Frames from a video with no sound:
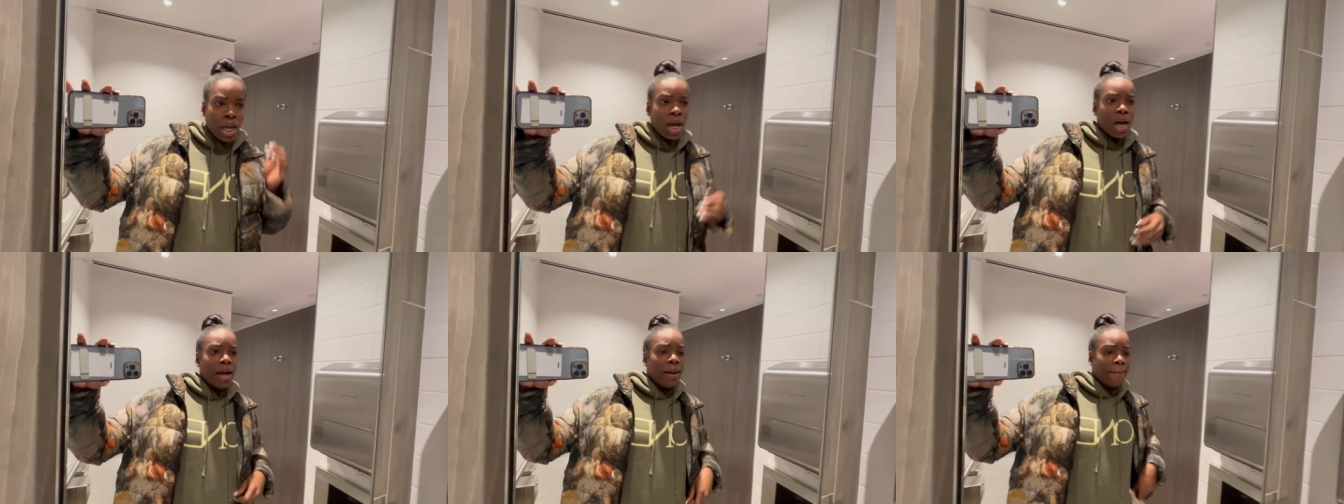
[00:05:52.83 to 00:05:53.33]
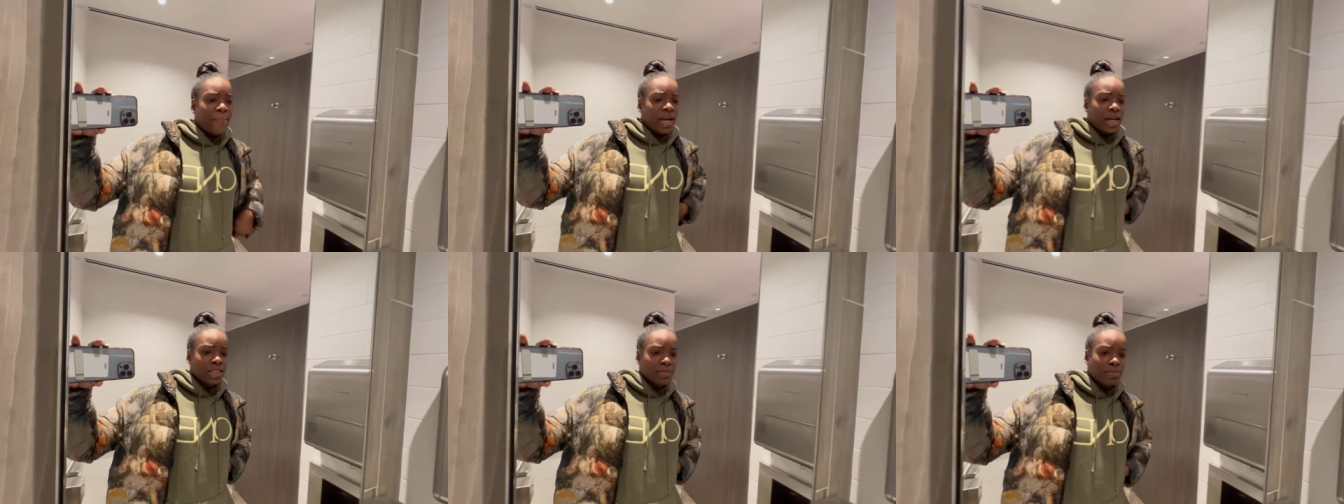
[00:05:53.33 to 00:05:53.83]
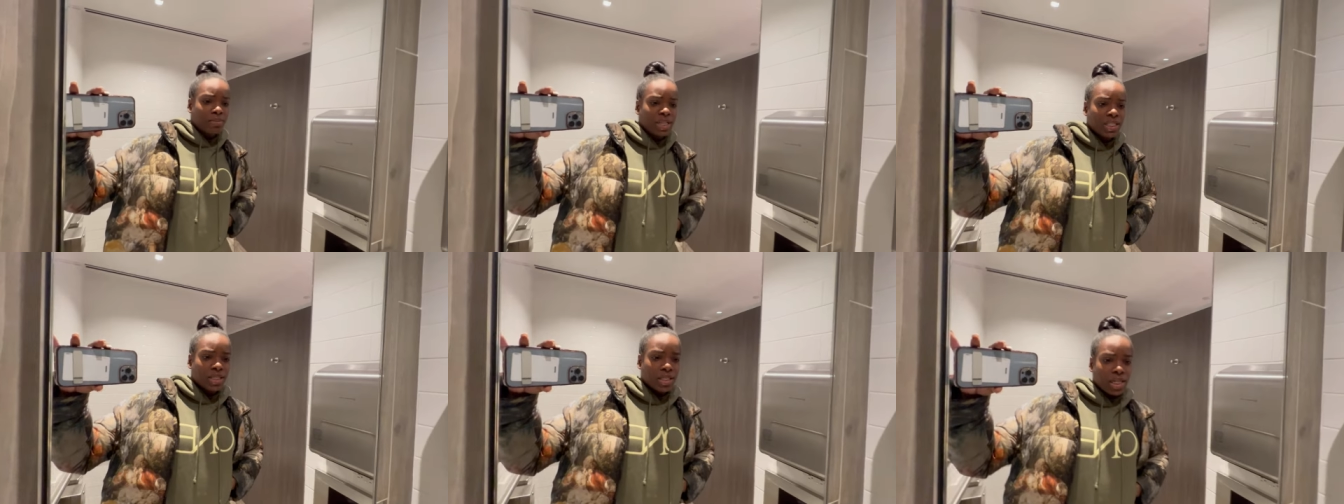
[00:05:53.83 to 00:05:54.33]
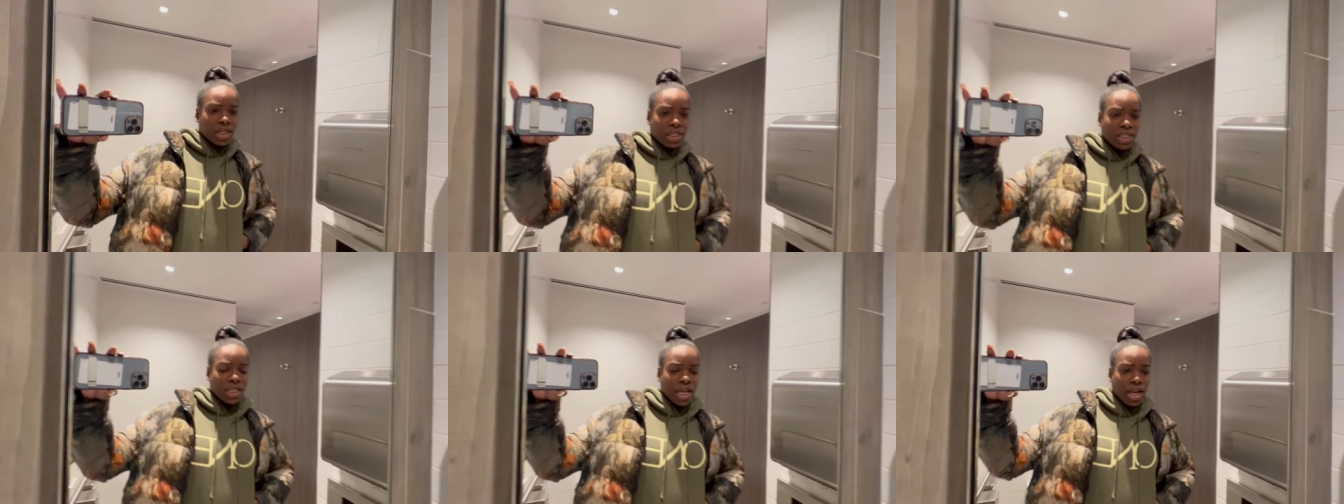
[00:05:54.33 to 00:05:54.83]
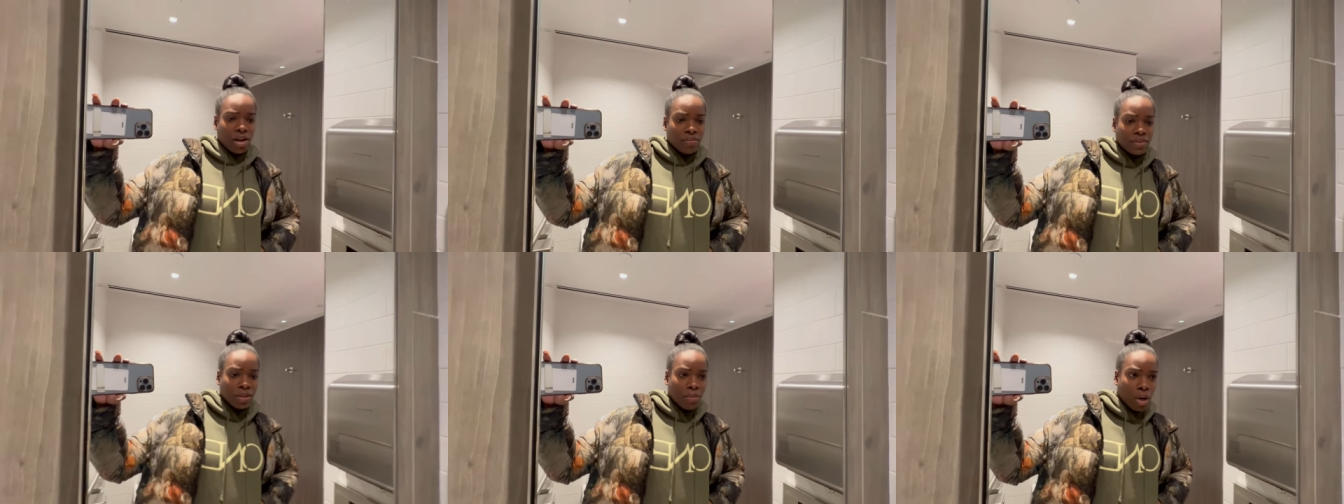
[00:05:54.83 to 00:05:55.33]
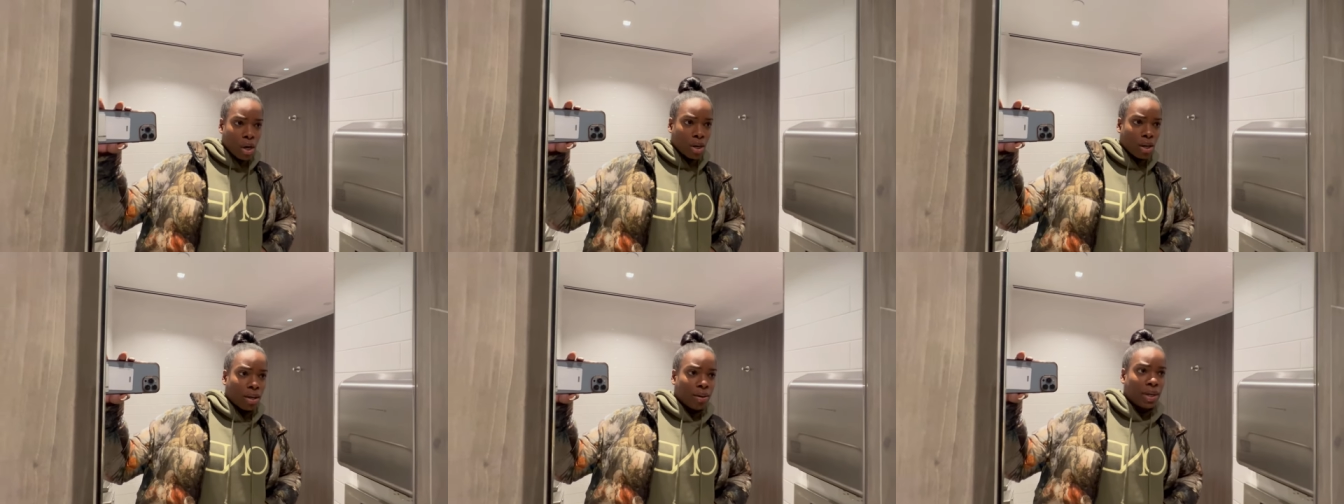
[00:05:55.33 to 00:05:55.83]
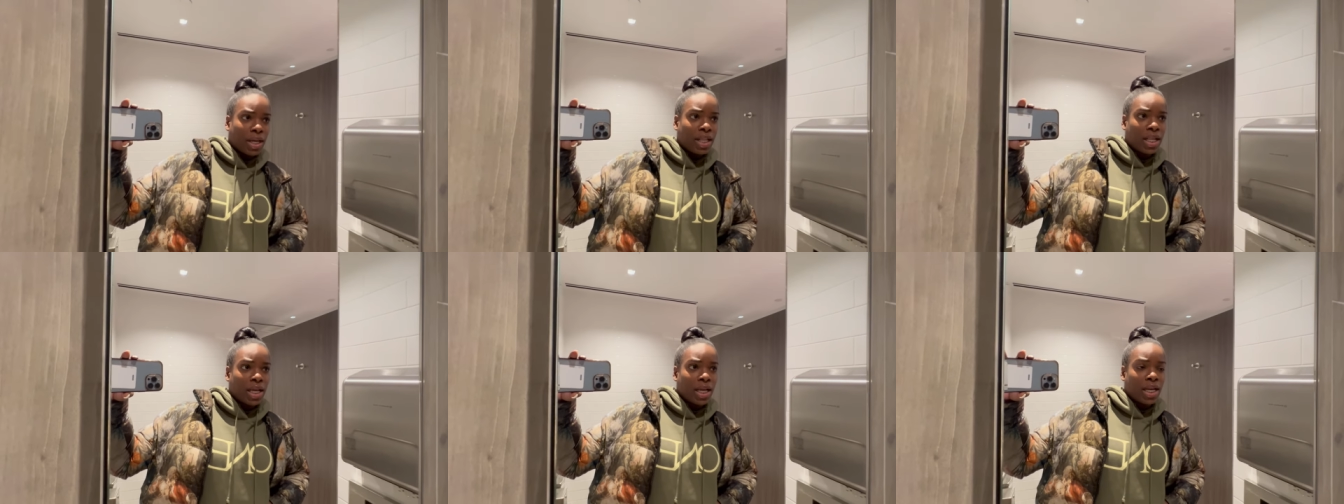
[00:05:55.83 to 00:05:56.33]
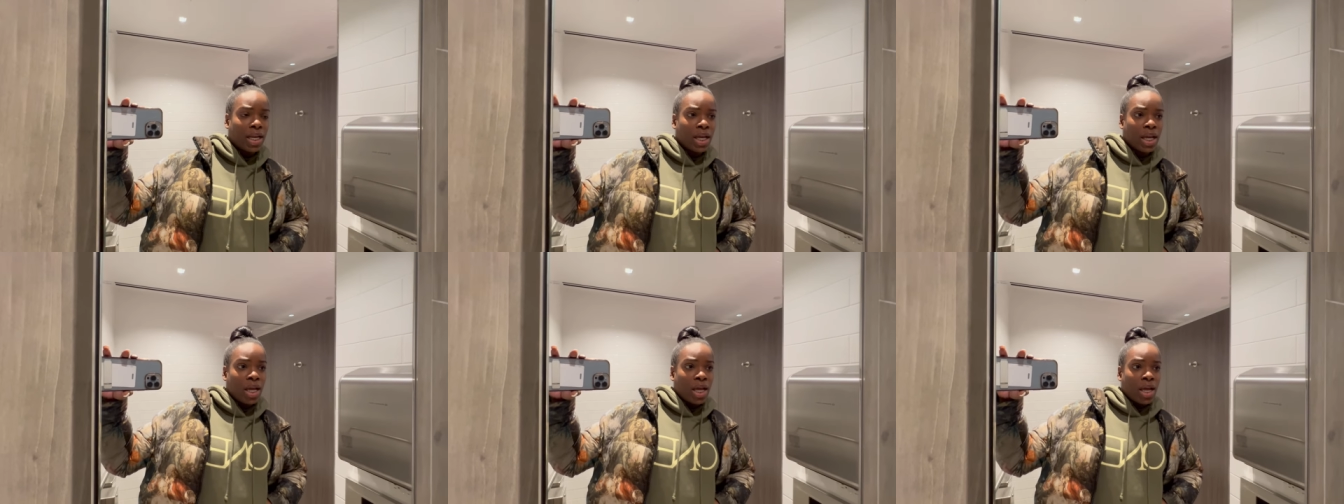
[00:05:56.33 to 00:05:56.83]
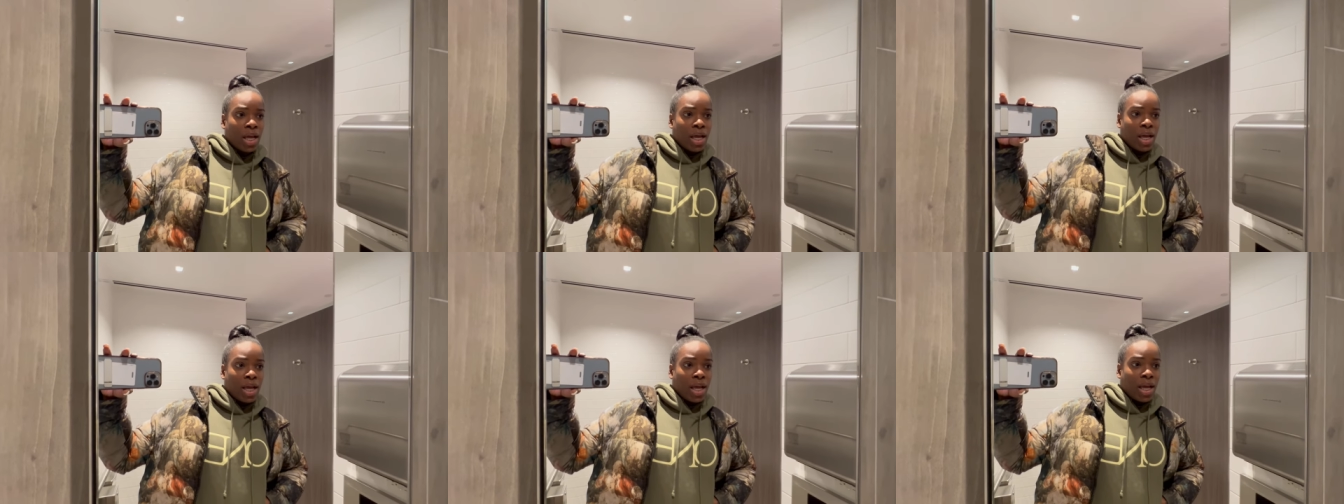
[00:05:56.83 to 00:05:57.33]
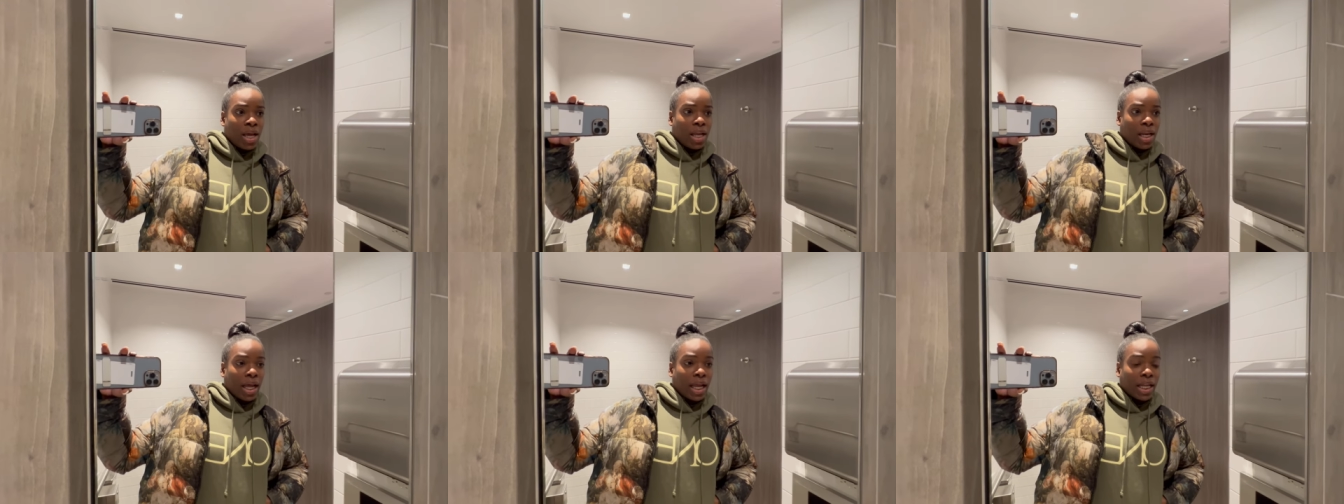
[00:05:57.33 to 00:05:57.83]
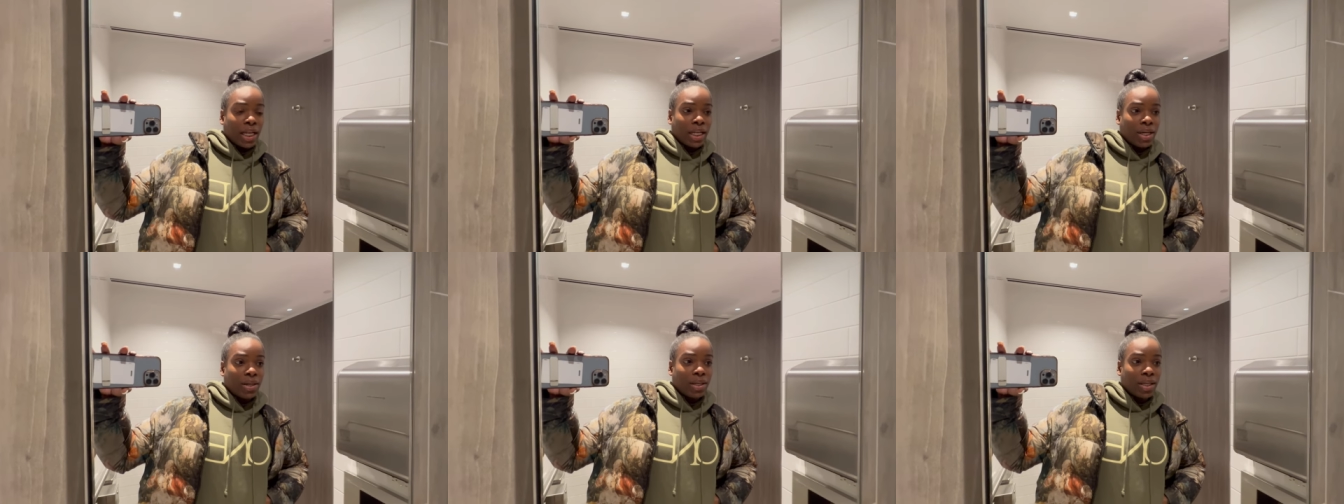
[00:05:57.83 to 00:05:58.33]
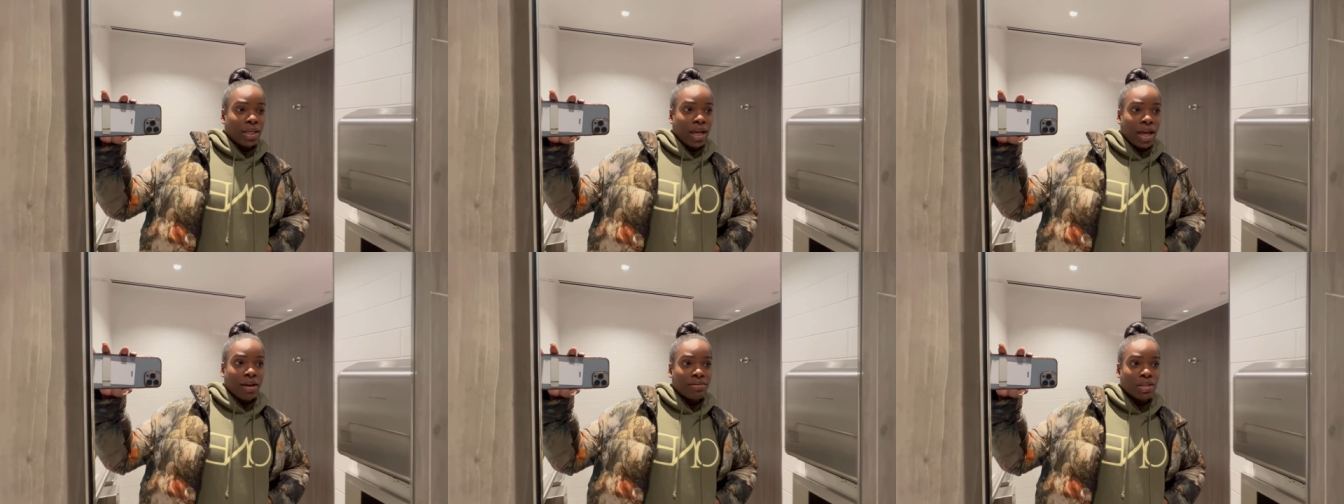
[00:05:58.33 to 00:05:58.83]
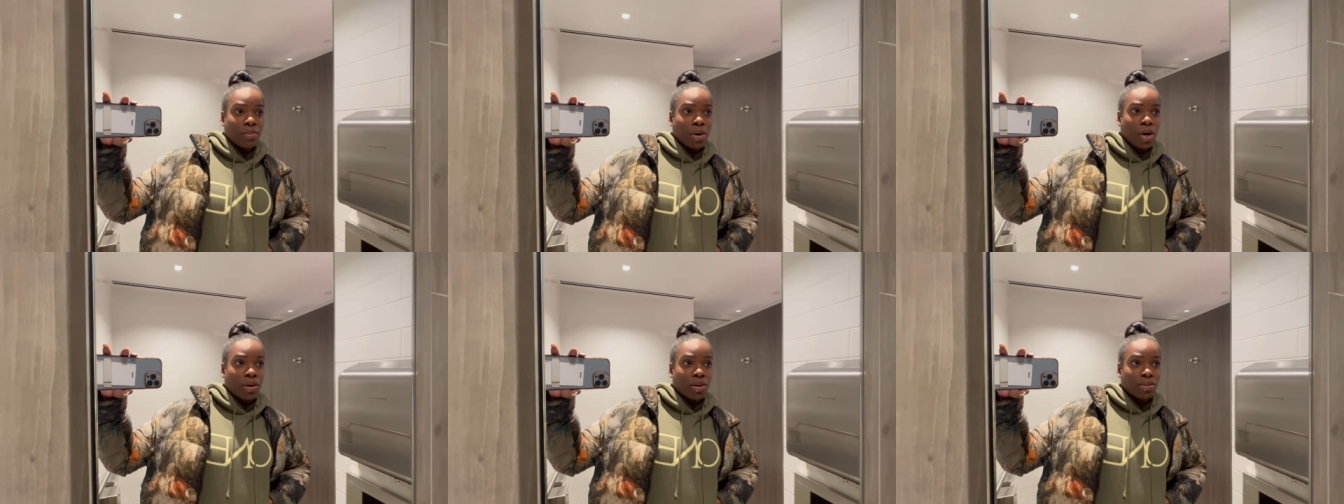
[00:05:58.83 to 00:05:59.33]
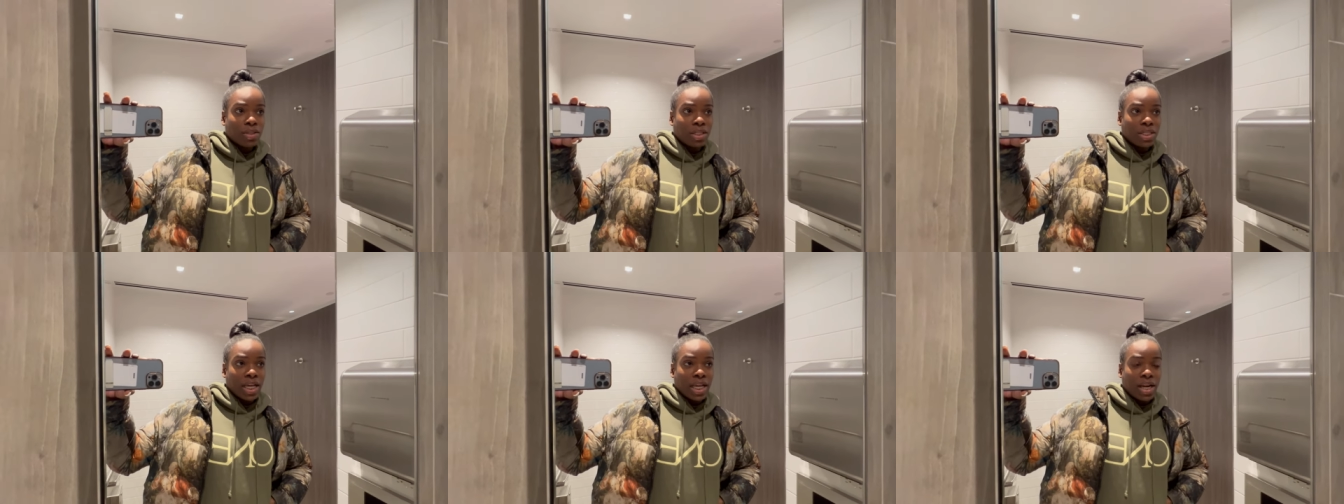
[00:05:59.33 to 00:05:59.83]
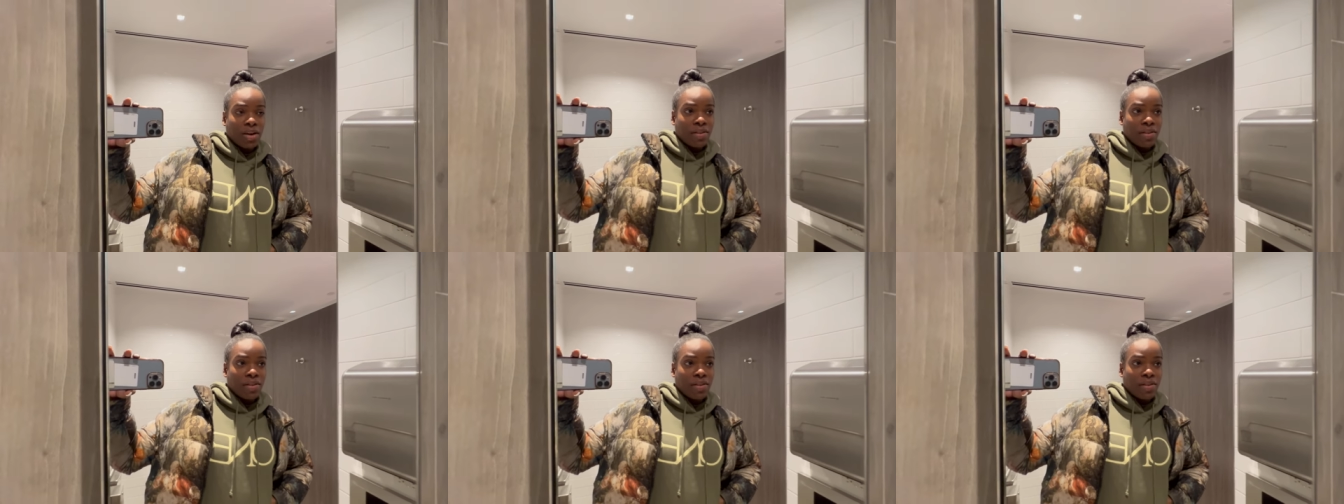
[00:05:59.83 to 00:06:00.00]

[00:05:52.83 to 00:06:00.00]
I got some business that I need to take care of tomorrow, and then like literally I have tomorrow to take care